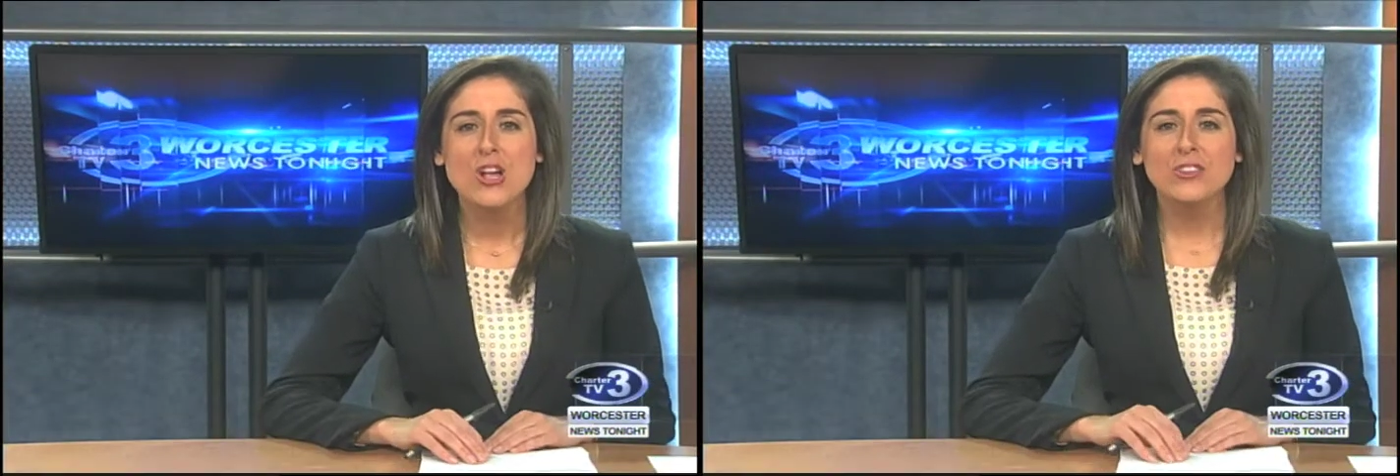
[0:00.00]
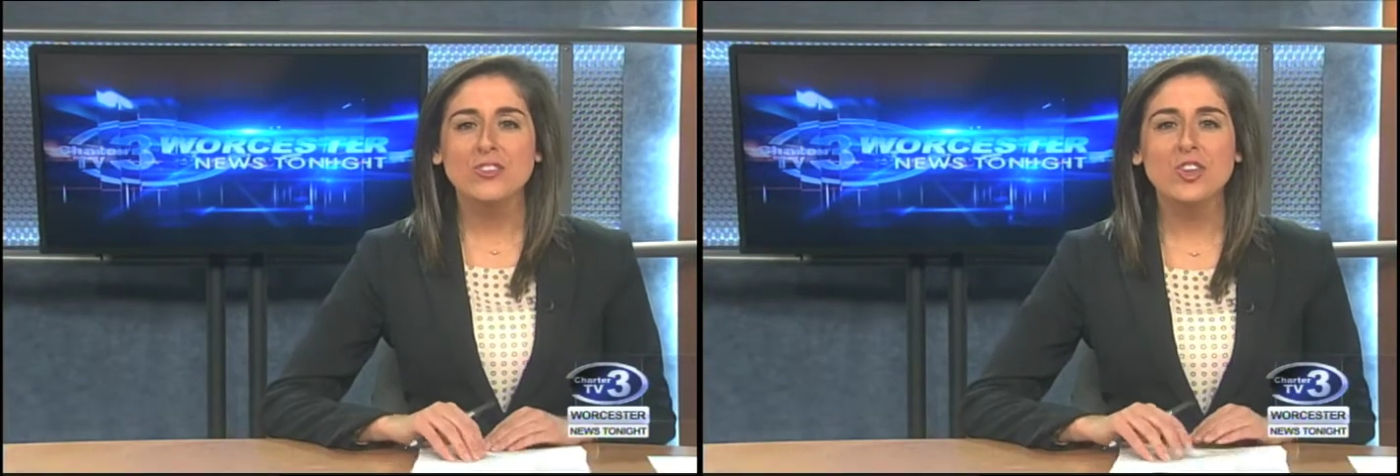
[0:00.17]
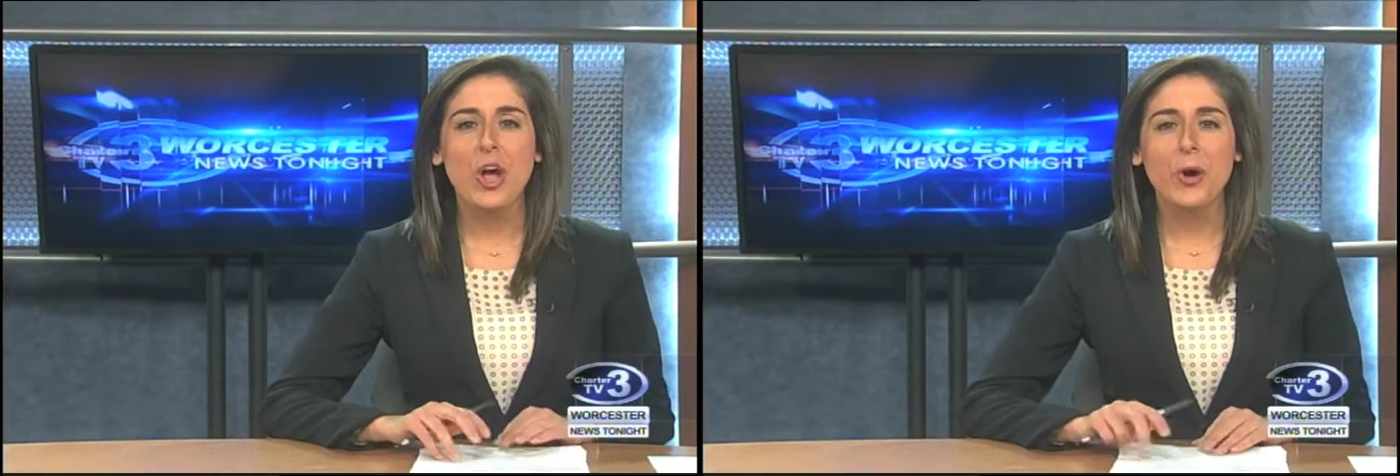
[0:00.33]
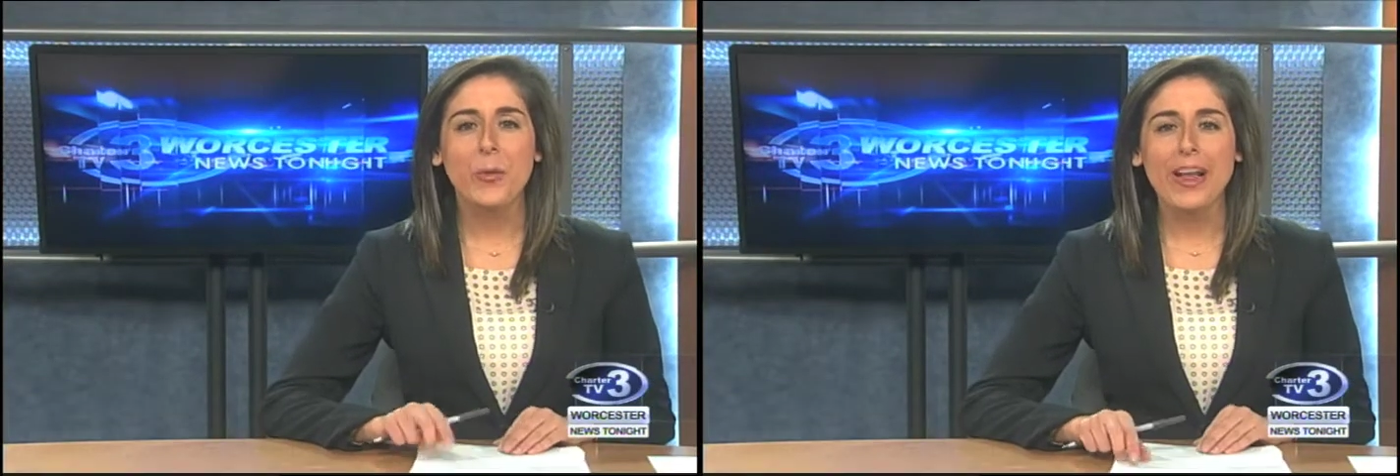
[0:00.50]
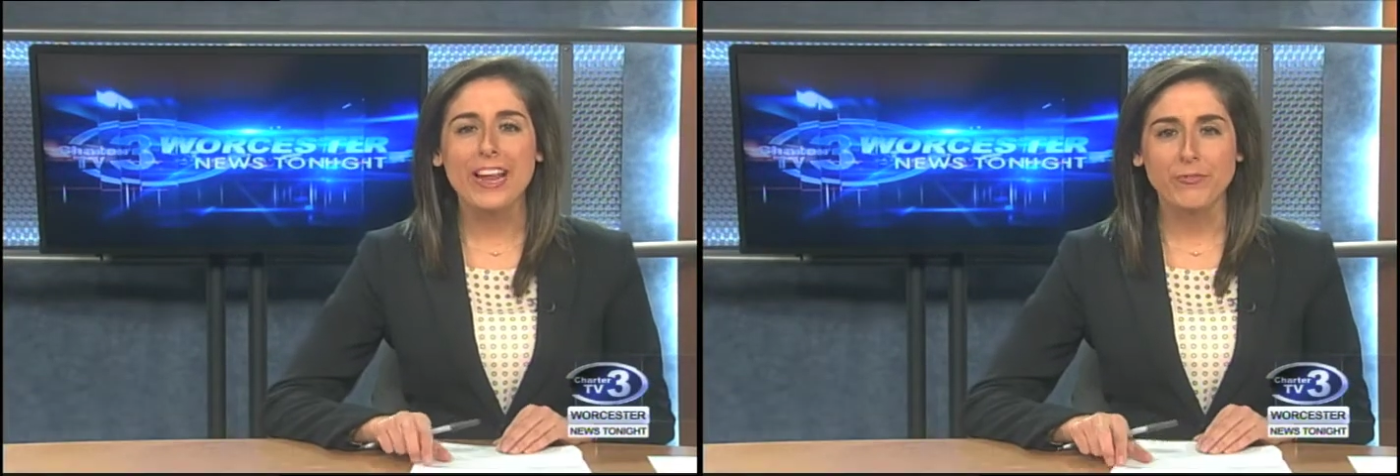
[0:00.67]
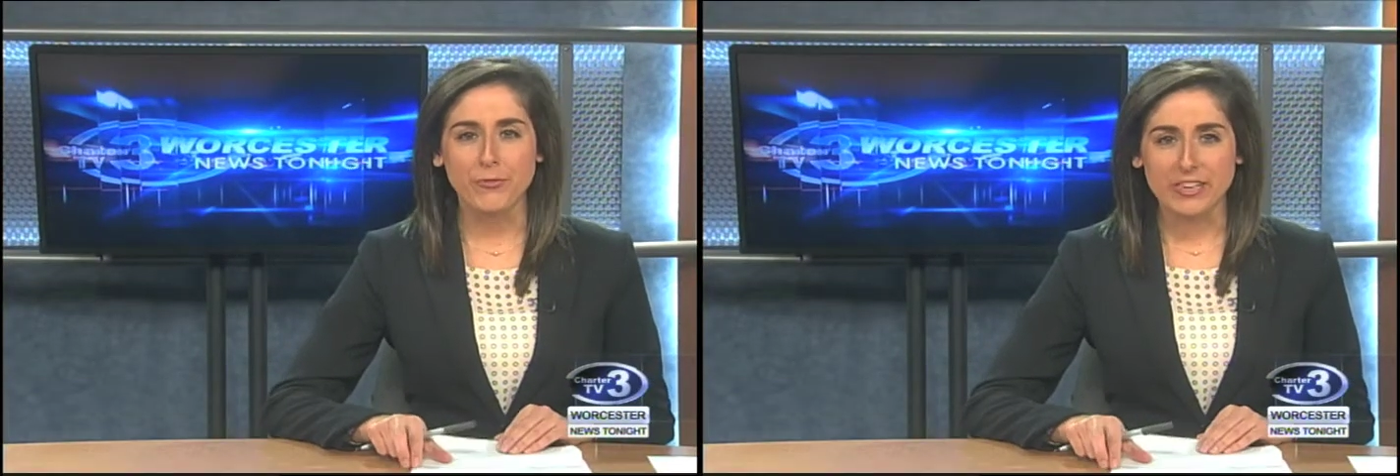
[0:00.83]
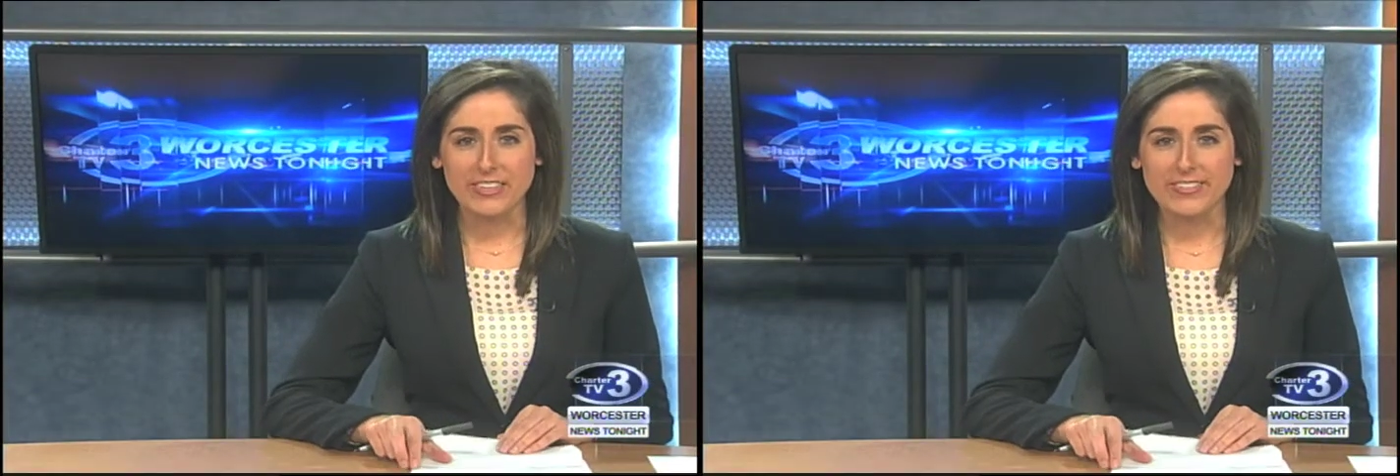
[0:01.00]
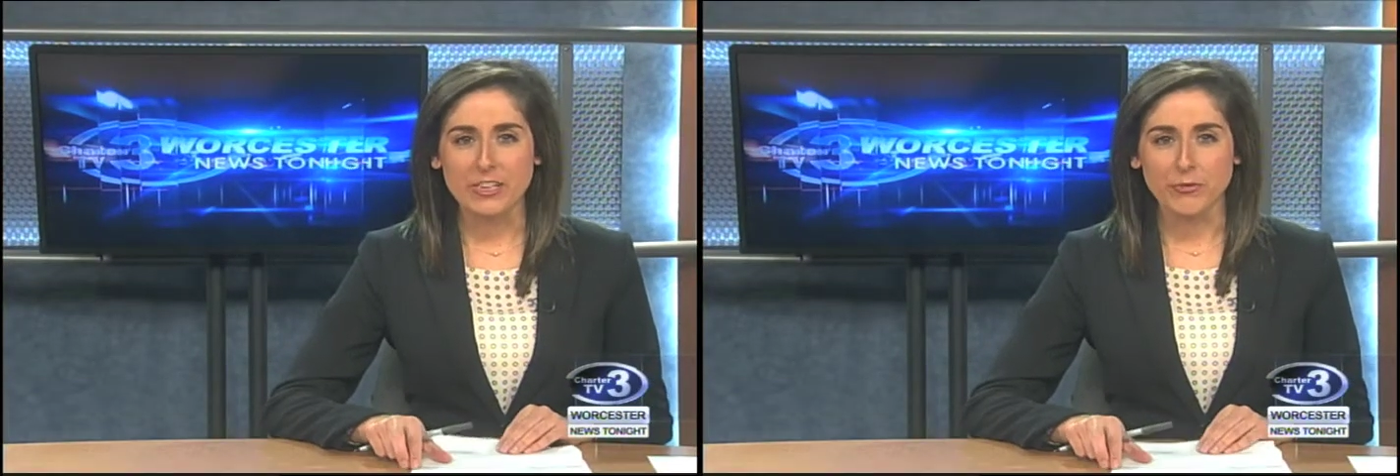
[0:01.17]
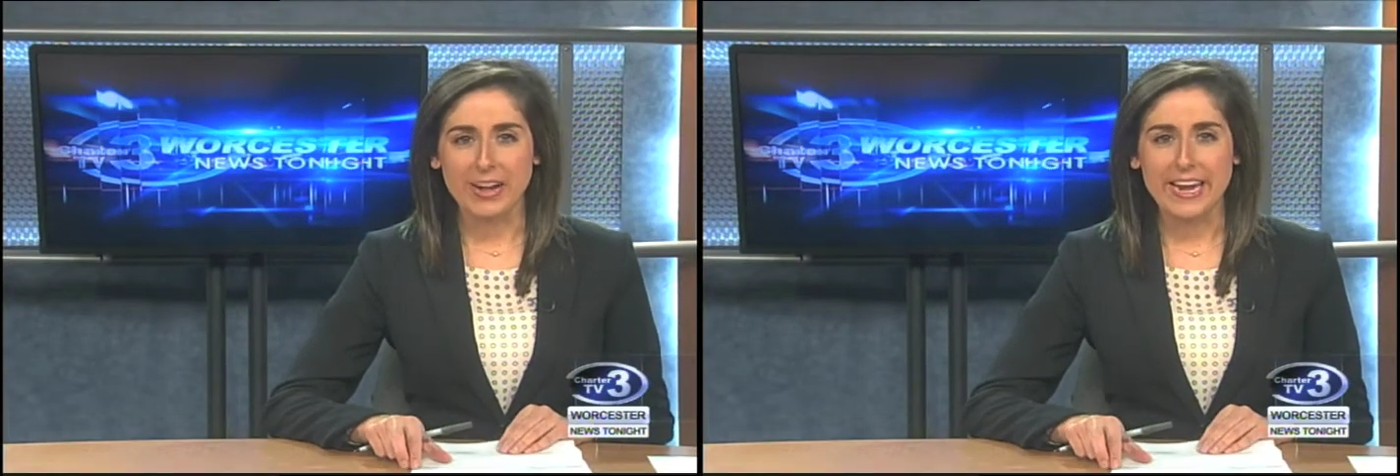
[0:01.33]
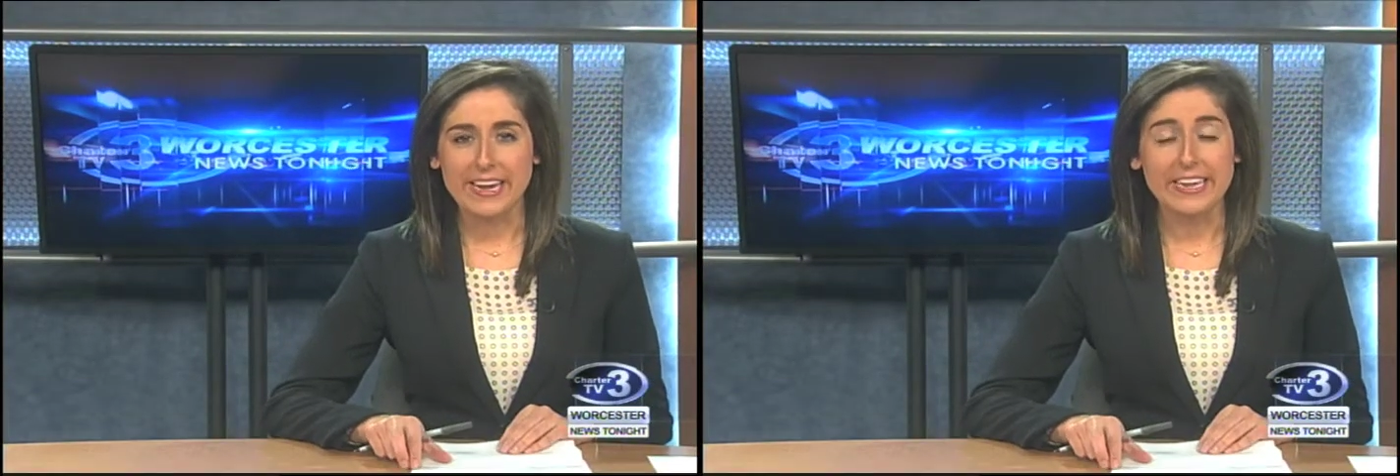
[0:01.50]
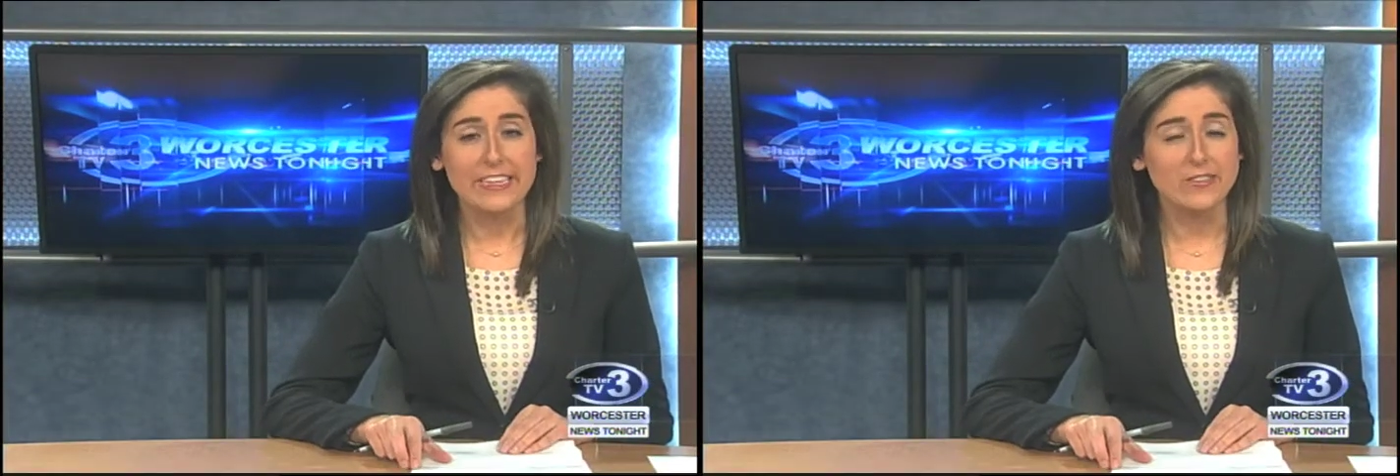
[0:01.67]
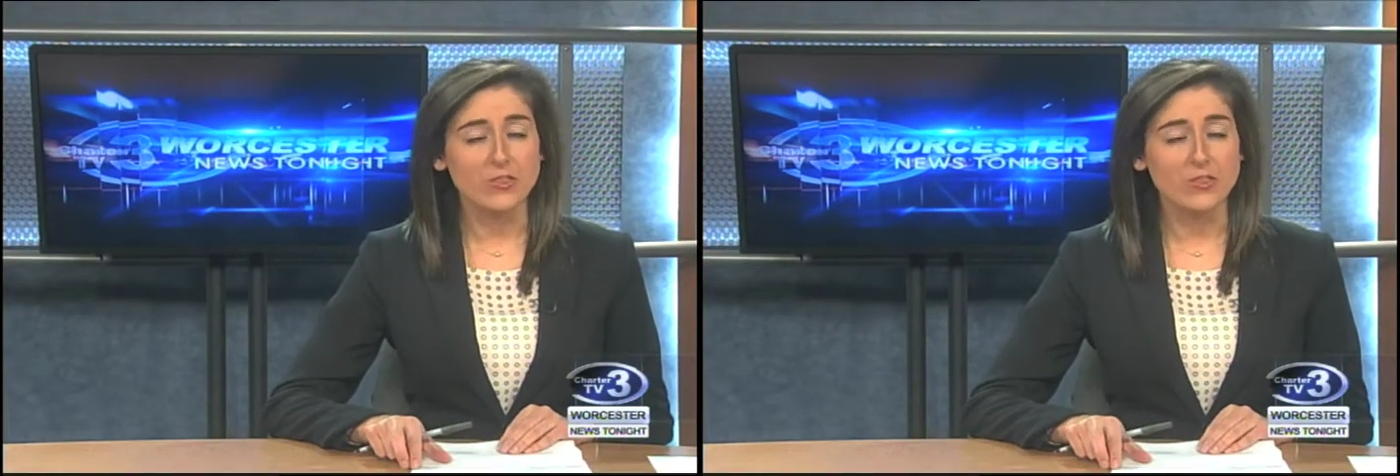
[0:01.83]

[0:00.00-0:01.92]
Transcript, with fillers: Snow and freezing rain is